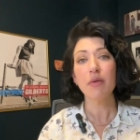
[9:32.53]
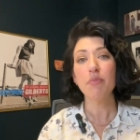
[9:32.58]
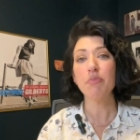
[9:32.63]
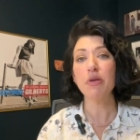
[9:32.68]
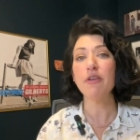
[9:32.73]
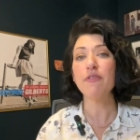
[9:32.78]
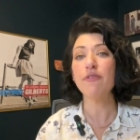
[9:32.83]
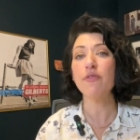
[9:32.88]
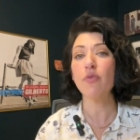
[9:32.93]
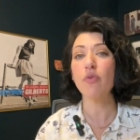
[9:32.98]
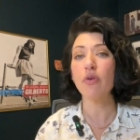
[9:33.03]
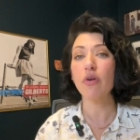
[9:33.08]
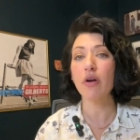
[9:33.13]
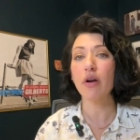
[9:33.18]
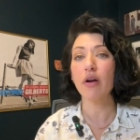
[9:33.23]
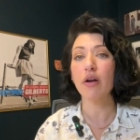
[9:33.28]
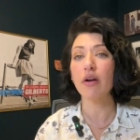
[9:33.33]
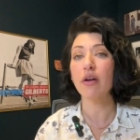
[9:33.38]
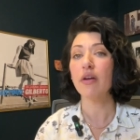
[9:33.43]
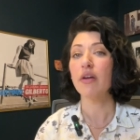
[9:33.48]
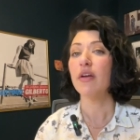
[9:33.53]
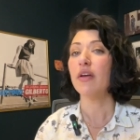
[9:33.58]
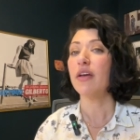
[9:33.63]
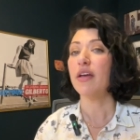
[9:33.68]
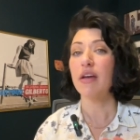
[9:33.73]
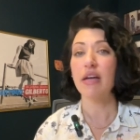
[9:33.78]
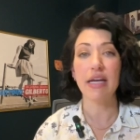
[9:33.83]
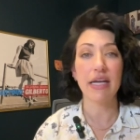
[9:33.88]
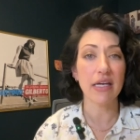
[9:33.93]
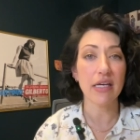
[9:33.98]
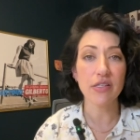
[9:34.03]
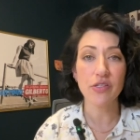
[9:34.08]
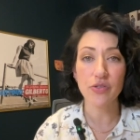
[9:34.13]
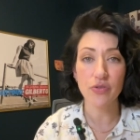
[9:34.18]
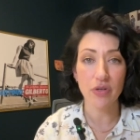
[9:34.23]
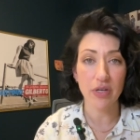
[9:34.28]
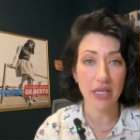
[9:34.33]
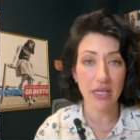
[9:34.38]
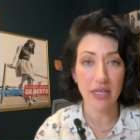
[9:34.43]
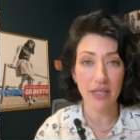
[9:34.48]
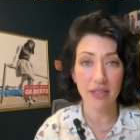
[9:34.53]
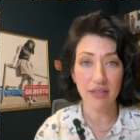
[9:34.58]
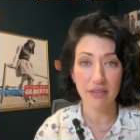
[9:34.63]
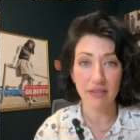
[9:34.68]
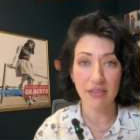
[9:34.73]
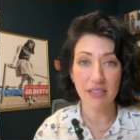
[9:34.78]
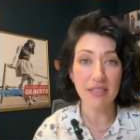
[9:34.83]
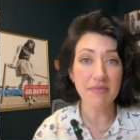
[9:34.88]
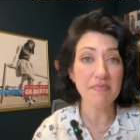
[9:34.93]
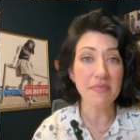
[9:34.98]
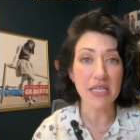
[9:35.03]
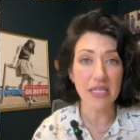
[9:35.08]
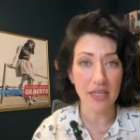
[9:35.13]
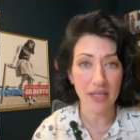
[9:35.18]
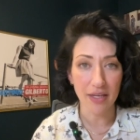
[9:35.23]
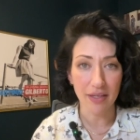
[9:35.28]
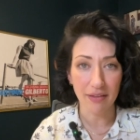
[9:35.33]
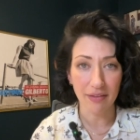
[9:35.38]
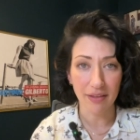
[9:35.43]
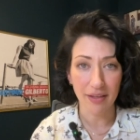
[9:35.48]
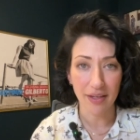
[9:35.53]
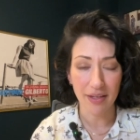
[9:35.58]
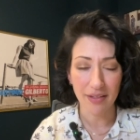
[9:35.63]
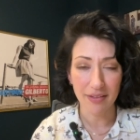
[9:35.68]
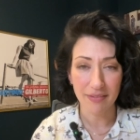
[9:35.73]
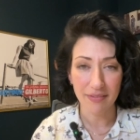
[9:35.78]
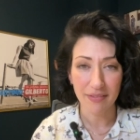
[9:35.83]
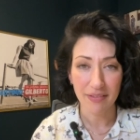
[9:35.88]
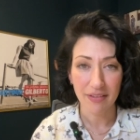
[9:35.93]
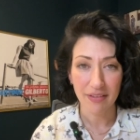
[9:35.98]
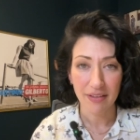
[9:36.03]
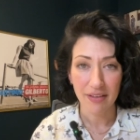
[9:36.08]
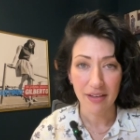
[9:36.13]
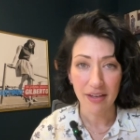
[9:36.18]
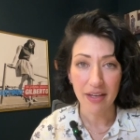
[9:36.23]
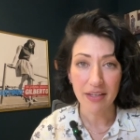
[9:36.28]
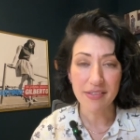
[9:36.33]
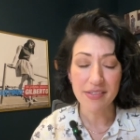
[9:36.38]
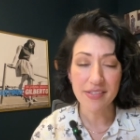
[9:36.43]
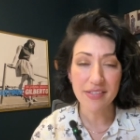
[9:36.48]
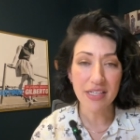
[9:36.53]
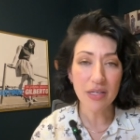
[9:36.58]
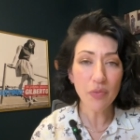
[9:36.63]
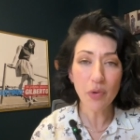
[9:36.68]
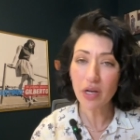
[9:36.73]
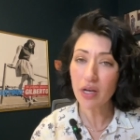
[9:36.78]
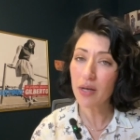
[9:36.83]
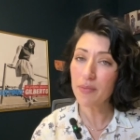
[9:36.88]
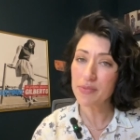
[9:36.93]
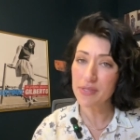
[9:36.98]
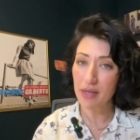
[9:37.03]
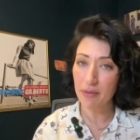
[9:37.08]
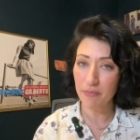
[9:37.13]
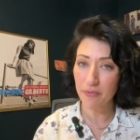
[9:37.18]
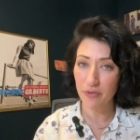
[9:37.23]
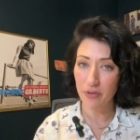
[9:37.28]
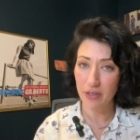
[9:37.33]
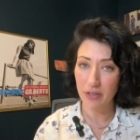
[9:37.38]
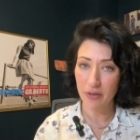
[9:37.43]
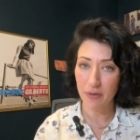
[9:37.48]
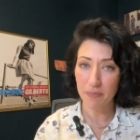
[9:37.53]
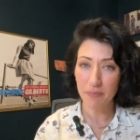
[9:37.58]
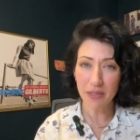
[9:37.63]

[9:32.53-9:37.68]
before answering it immediately, and see what comes up for you.